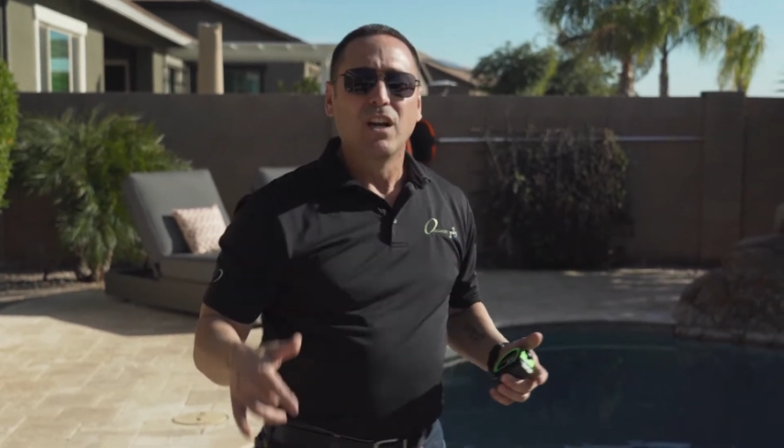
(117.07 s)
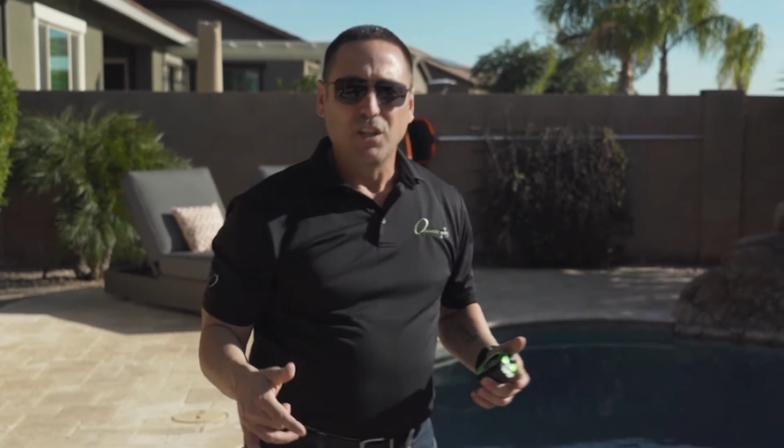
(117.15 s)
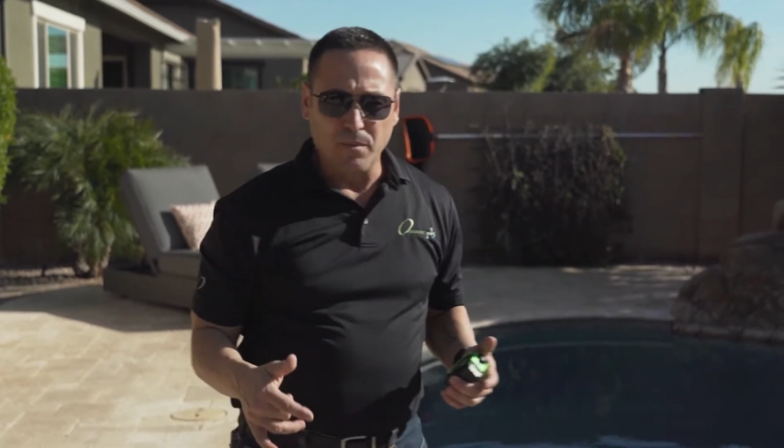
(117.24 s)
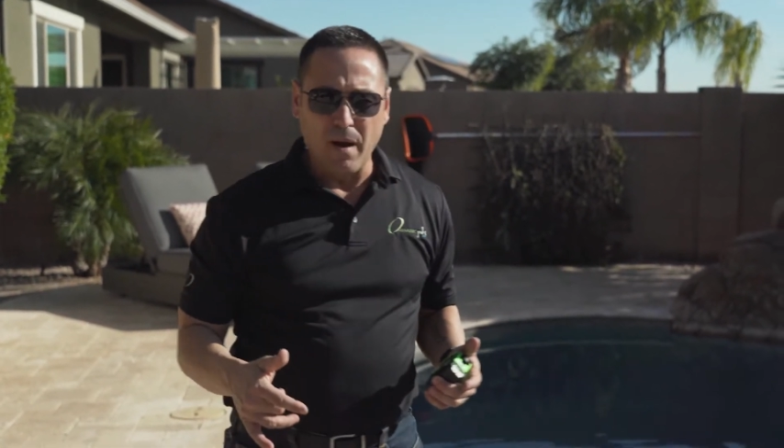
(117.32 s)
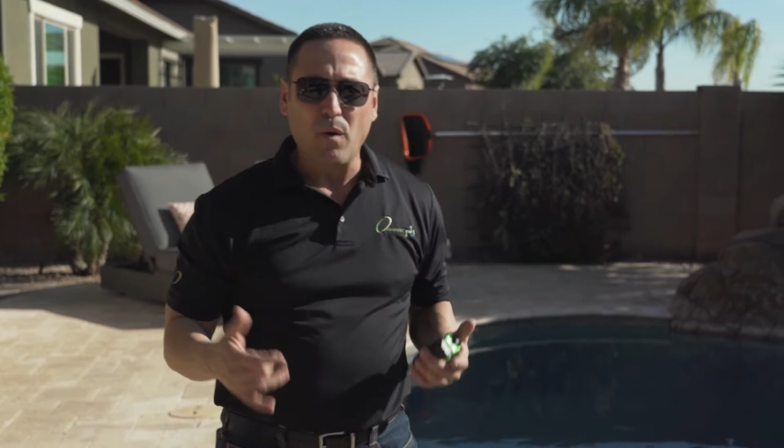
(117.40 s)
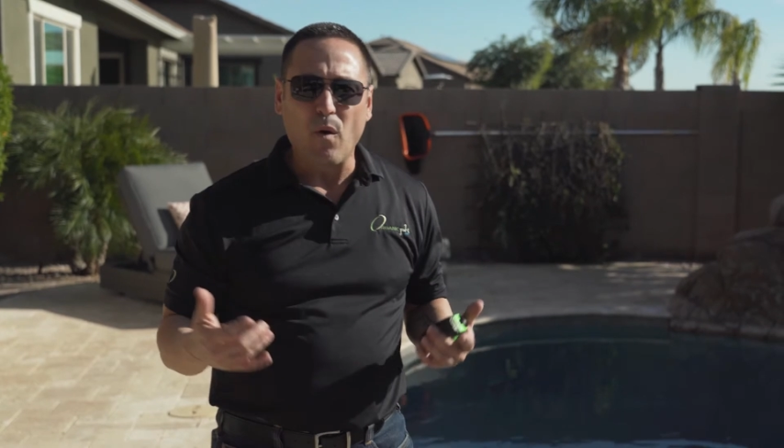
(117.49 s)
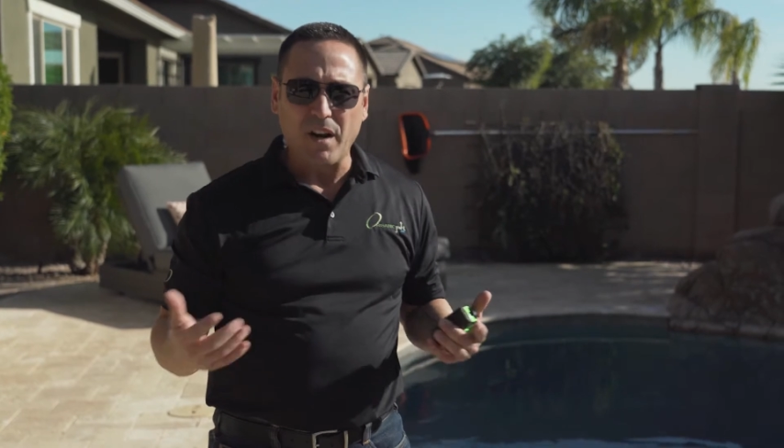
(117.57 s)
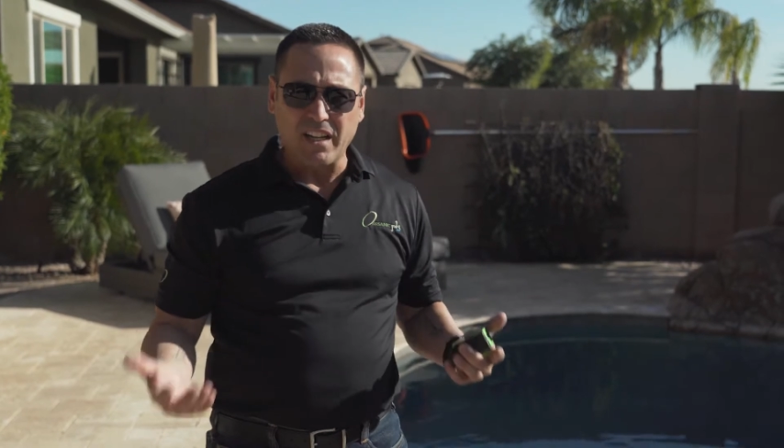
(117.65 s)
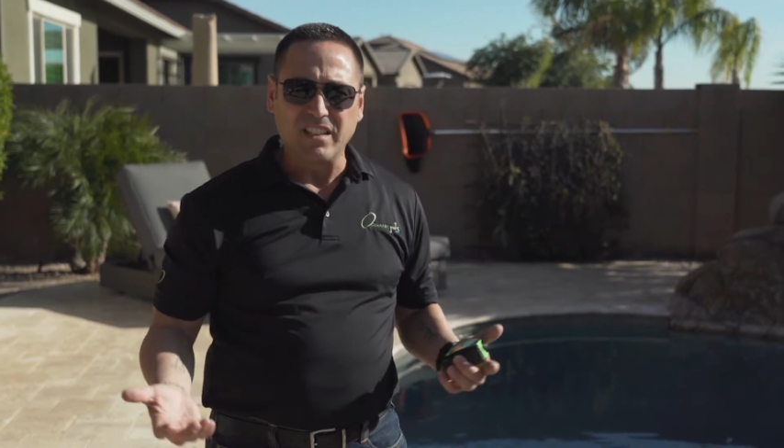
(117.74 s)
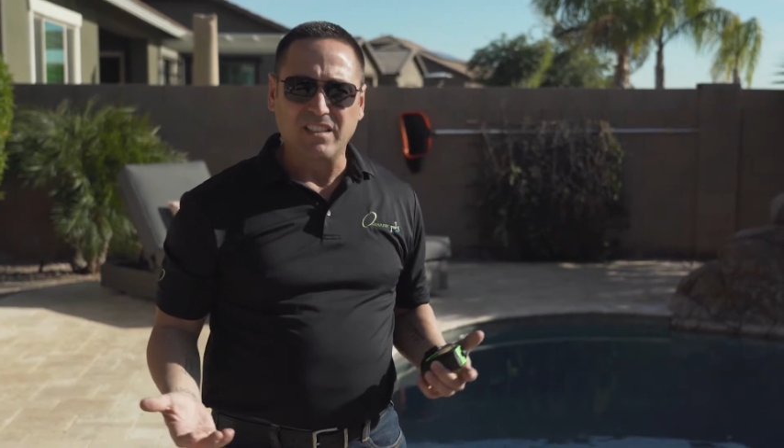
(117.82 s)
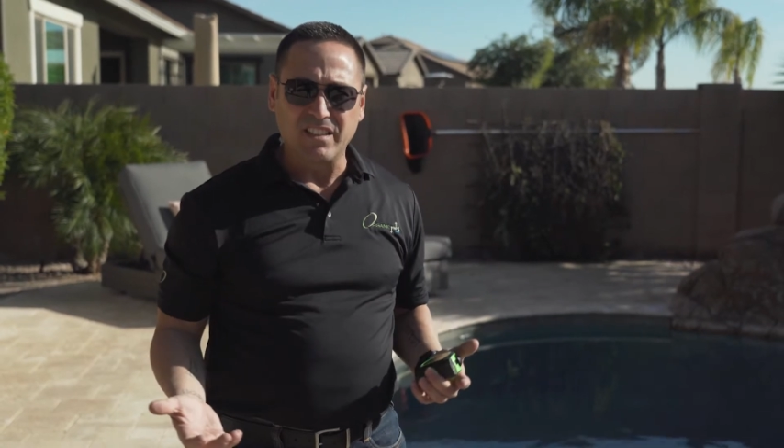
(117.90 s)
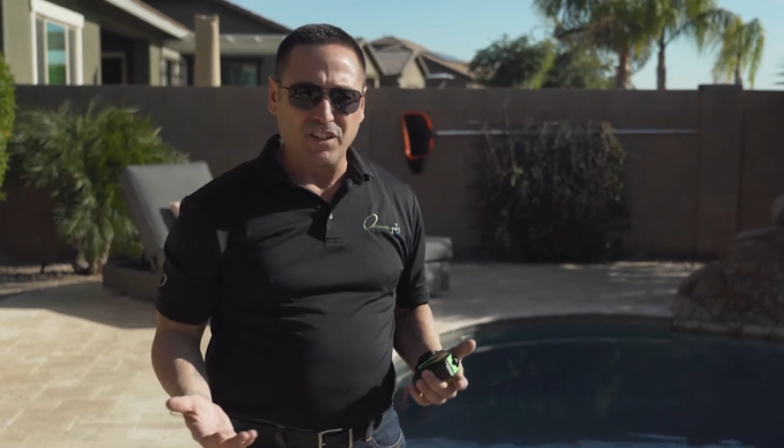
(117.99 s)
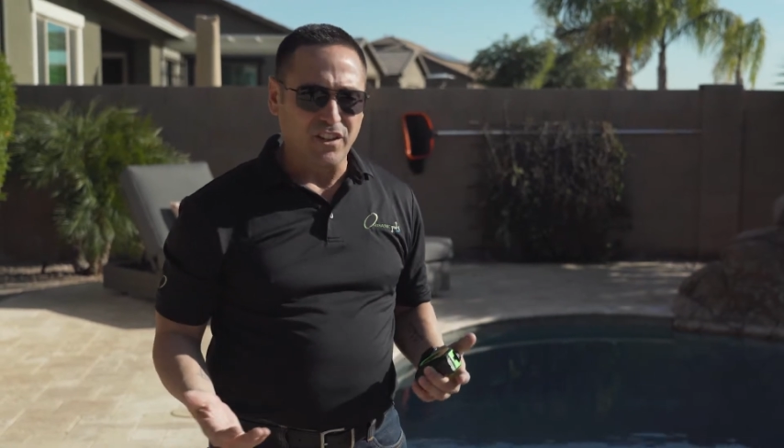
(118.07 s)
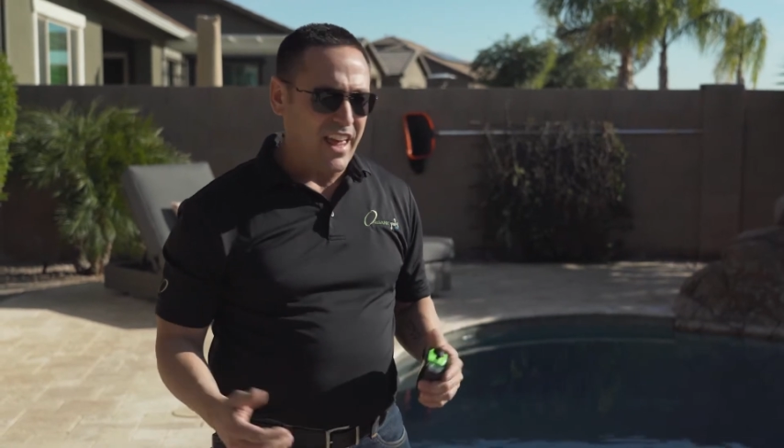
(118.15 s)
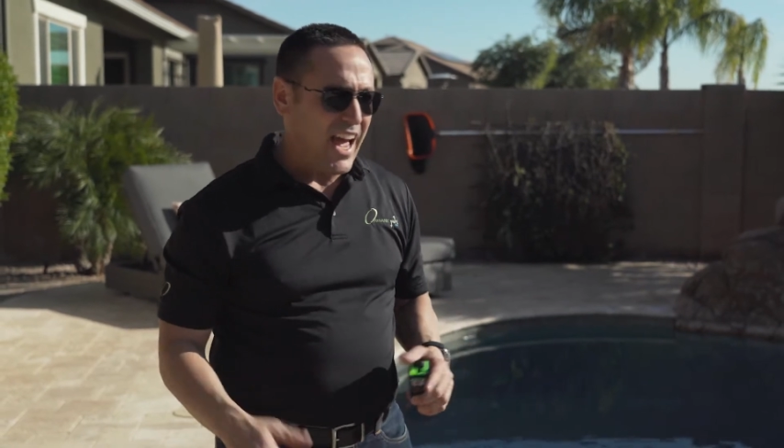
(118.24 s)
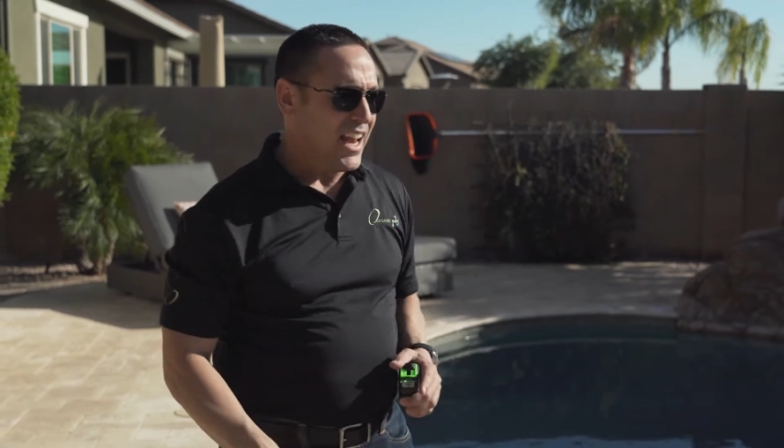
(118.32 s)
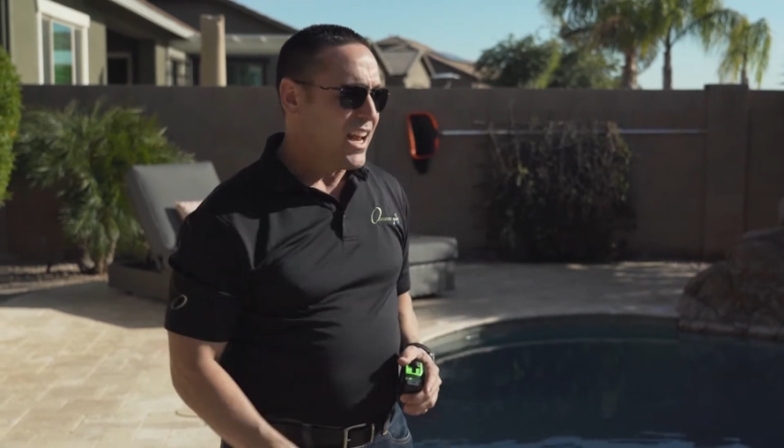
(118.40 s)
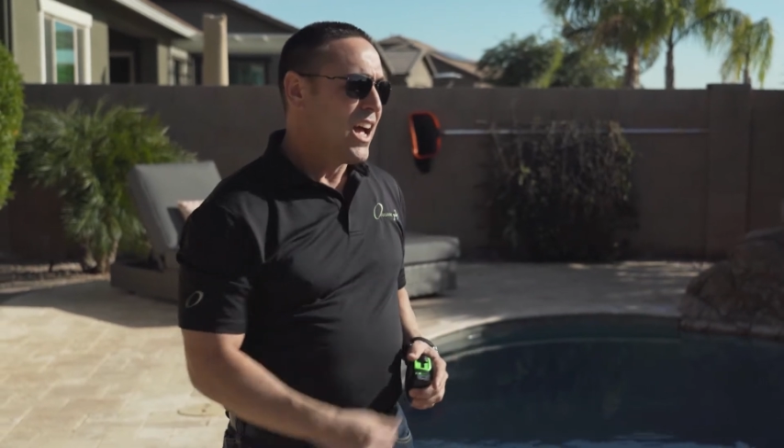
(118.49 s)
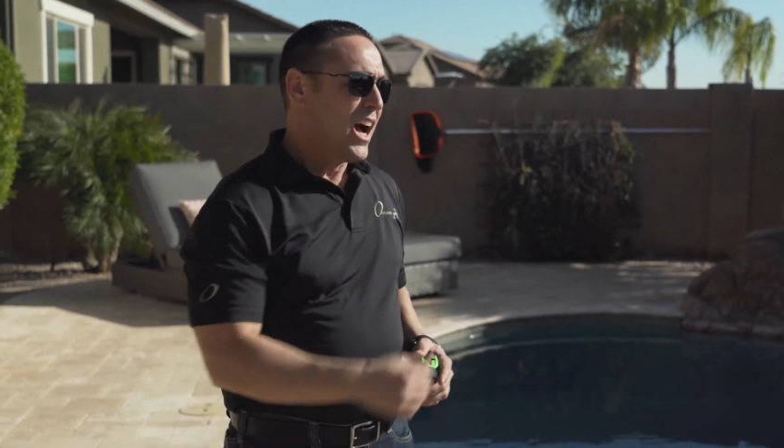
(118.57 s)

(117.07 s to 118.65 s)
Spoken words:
you might want to consider that.